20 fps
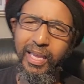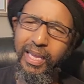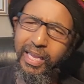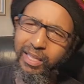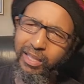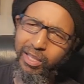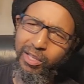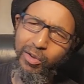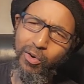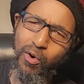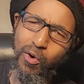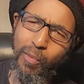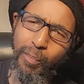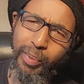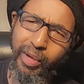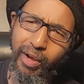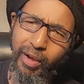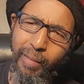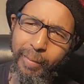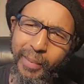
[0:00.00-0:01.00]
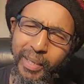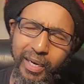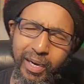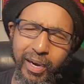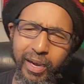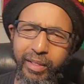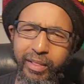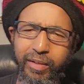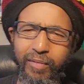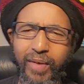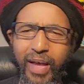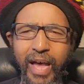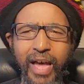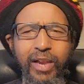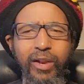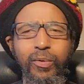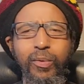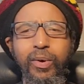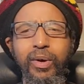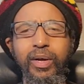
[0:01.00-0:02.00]
Ethiopia, because of
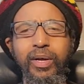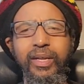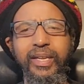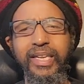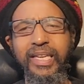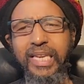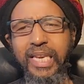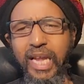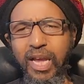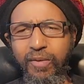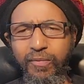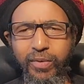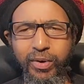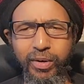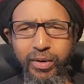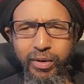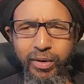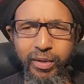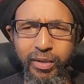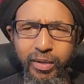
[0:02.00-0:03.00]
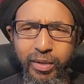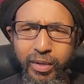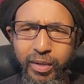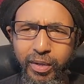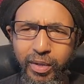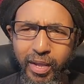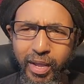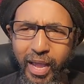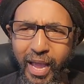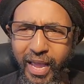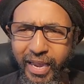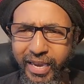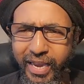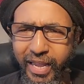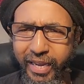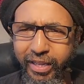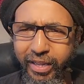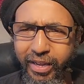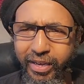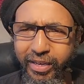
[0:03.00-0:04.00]
Adwa, never had
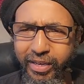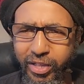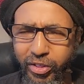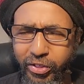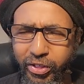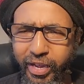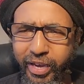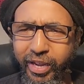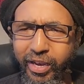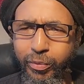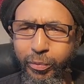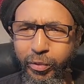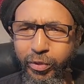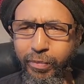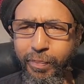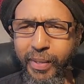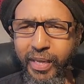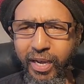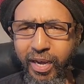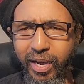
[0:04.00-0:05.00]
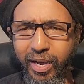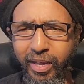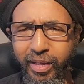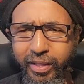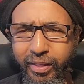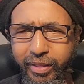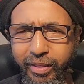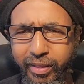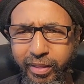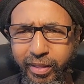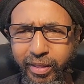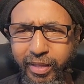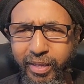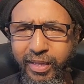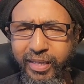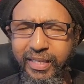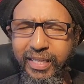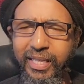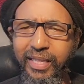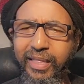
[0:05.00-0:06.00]
that condition, and it was because
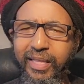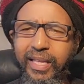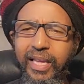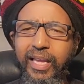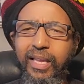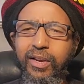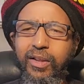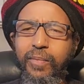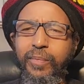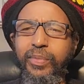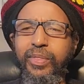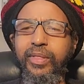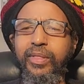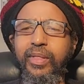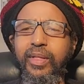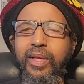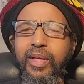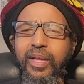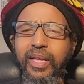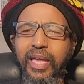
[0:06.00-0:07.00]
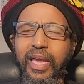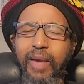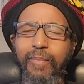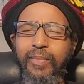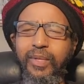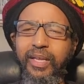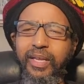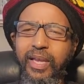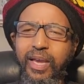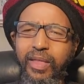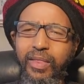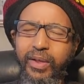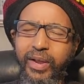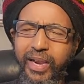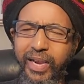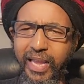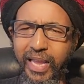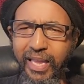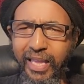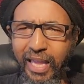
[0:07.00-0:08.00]
these kingdoms came together,
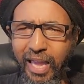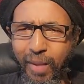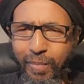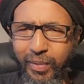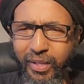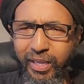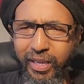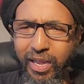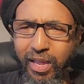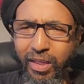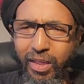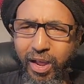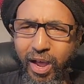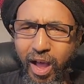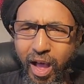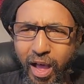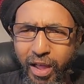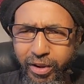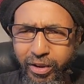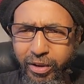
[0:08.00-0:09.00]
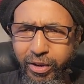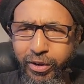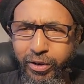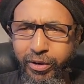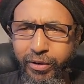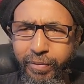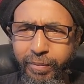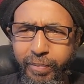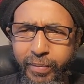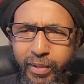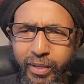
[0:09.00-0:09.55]
and they came together under